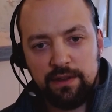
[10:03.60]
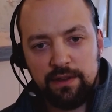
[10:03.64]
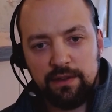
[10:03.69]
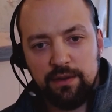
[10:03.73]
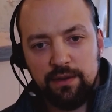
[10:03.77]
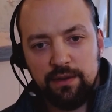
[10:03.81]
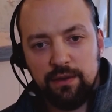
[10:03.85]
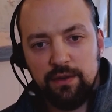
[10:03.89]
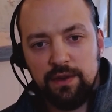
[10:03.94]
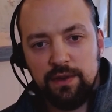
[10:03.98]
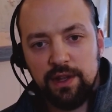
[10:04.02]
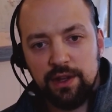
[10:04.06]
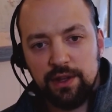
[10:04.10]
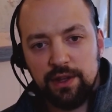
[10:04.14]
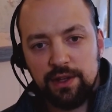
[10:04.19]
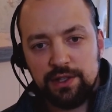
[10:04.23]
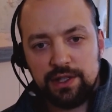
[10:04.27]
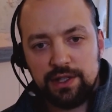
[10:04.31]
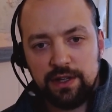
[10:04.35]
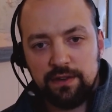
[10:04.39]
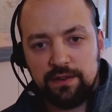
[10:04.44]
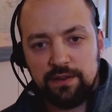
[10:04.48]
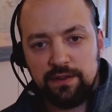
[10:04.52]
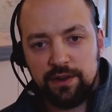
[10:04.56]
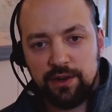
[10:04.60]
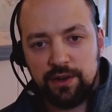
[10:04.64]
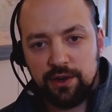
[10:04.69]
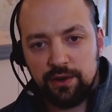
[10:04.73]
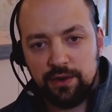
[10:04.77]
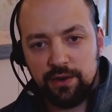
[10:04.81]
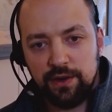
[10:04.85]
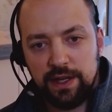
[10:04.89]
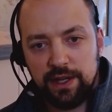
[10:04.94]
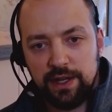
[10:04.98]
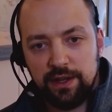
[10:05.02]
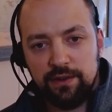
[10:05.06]
to do diligence their
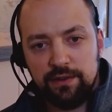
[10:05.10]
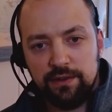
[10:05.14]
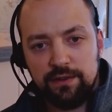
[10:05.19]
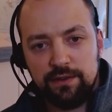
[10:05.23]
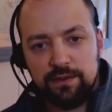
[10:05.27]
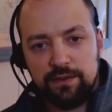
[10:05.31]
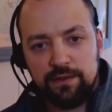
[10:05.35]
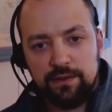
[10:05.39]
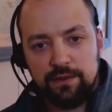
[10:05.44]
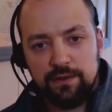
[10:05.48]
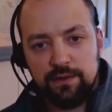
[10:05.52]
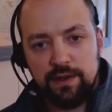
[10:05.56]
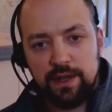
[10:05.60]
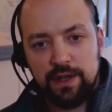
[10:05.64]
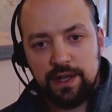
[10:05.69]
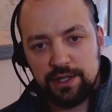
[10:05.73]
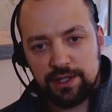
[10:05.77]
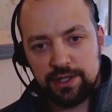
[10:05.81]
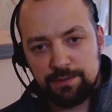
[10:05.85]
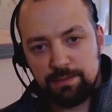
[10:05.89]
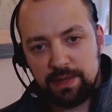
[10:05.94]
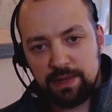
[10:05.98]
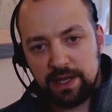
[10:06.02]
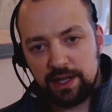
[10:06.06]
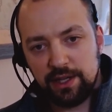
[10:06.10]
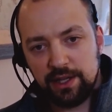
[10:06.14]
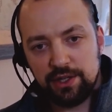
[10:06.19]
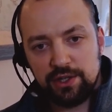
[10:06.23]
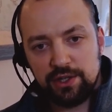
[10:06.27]
own deals and just pick and